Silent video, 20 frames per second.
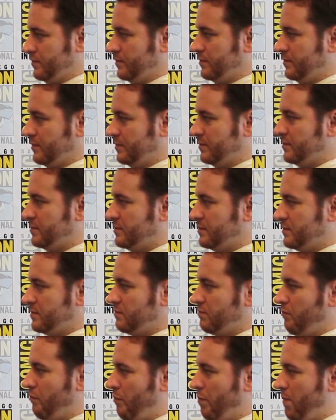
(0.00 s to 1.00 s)

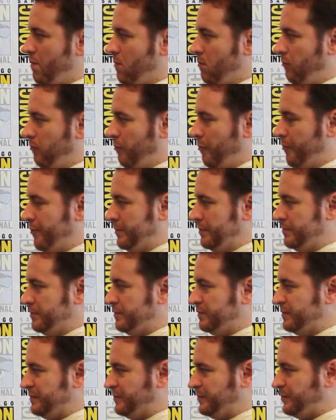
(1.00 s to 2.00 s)

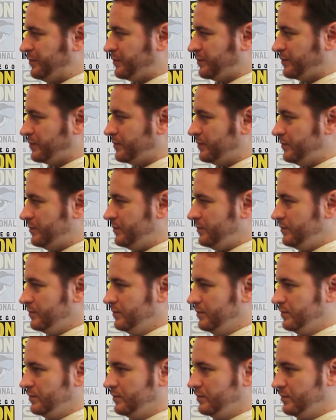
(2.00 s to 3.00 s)

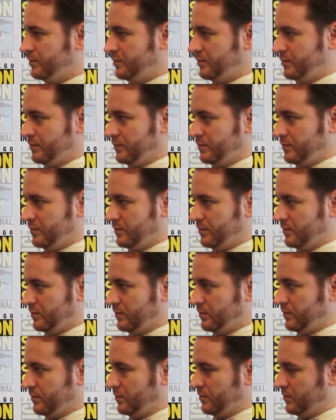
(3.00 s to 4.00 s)

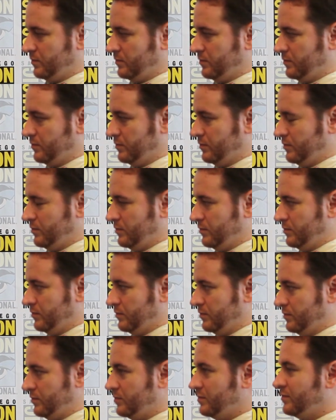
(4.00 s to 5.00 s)

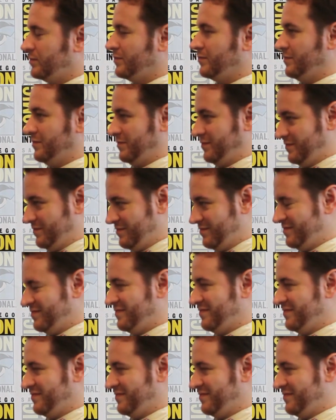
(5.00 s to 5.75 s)
(silent)